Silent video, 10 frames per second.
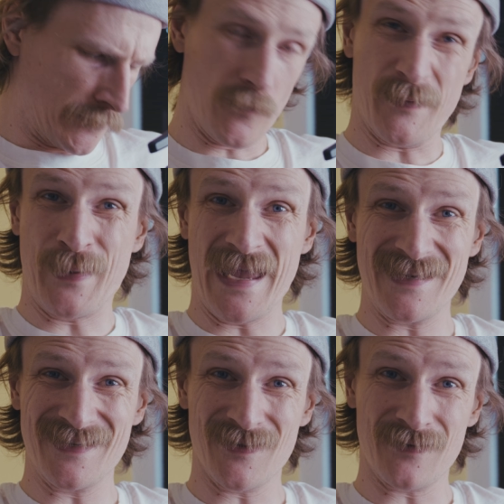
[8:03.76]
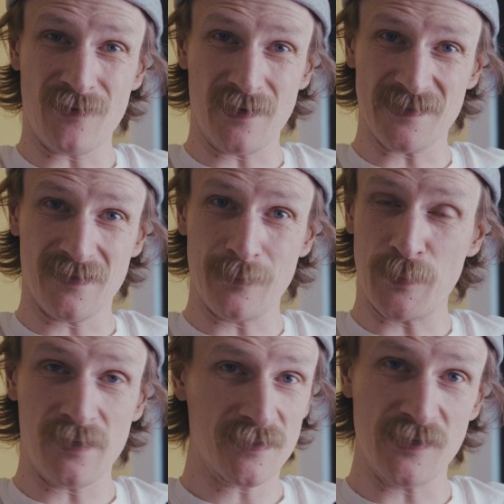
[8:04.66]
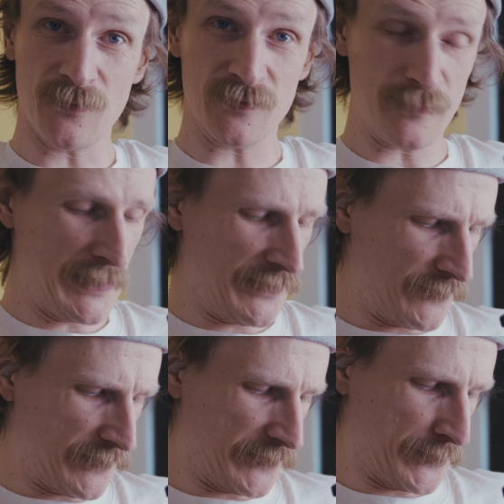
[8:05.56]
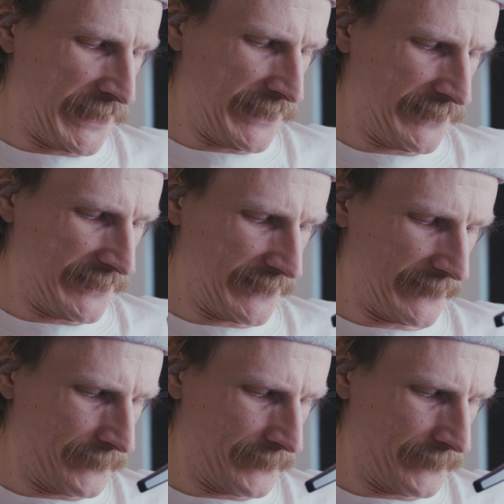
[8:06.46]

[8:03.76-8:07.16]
the pins on the right side of the plug. You don't want to bend all those pins.